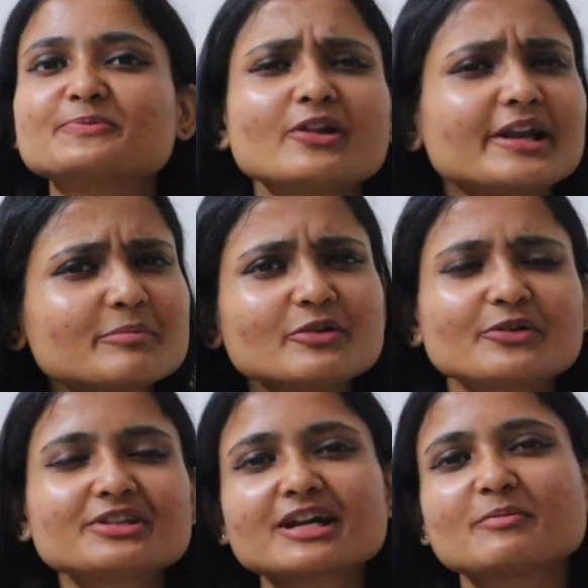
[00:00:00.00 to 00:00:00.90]
Now let me know
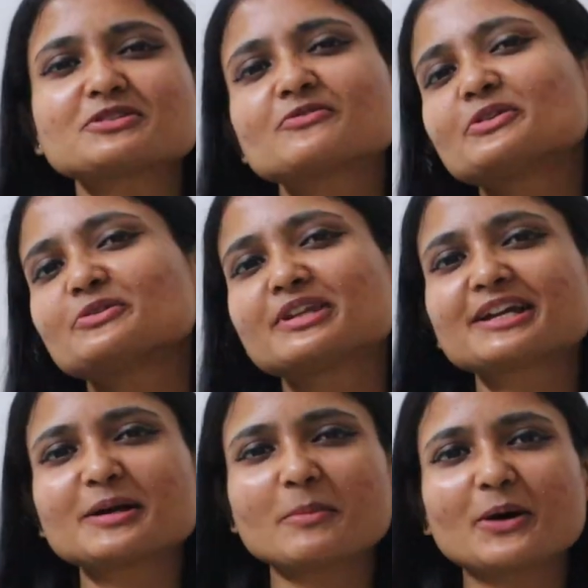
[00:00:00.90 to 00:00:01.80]
in the comments what you
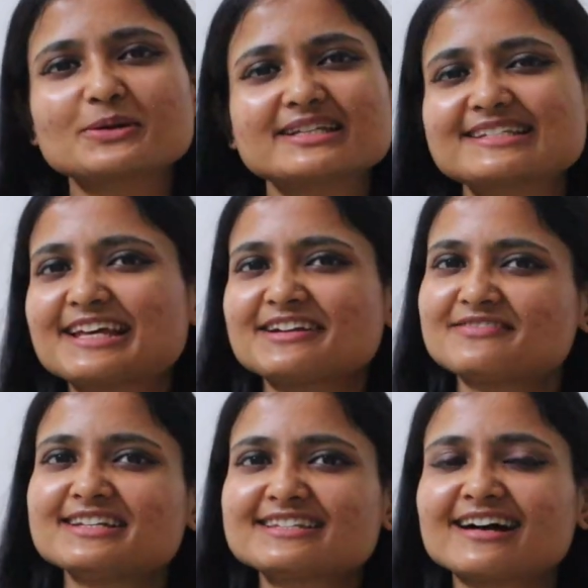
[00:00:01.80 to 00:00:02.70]
think about this
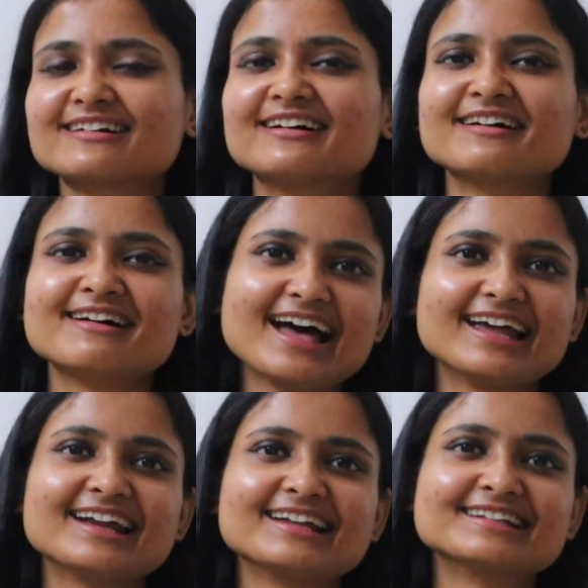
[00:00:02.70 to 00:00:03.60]
NFT saga.
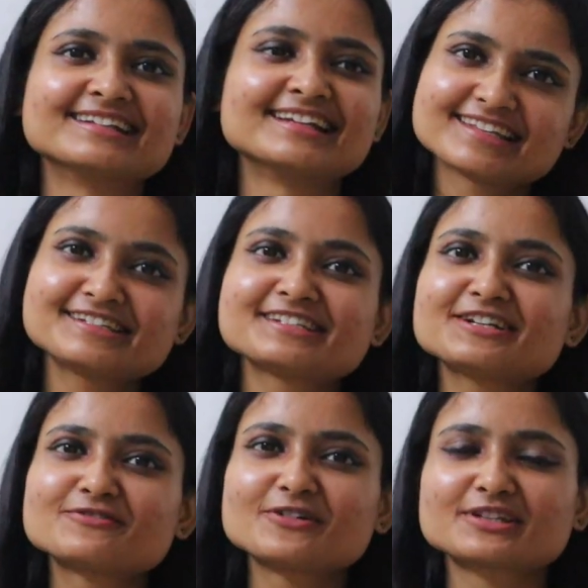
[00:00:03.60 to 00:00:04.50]
And that is
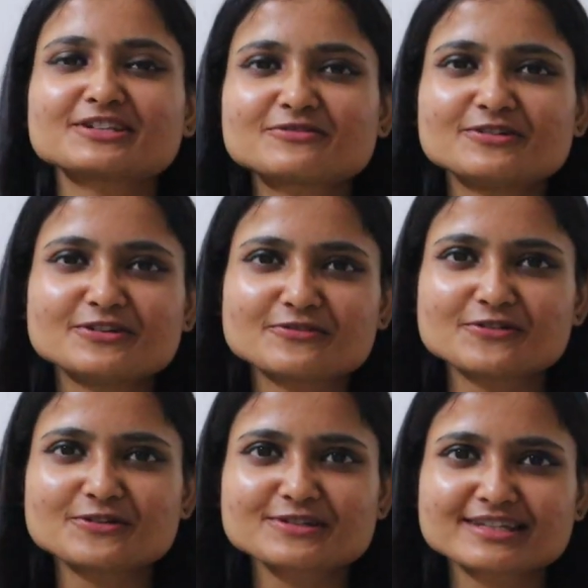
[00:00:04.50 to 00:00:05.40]
it for this video
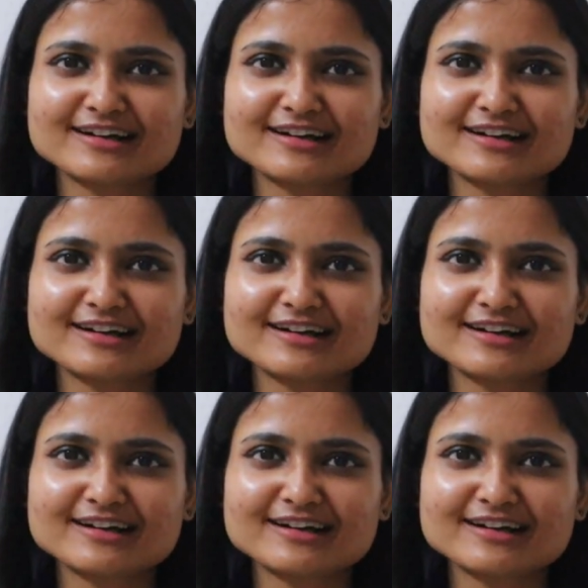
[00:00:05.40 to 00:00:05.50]
folks.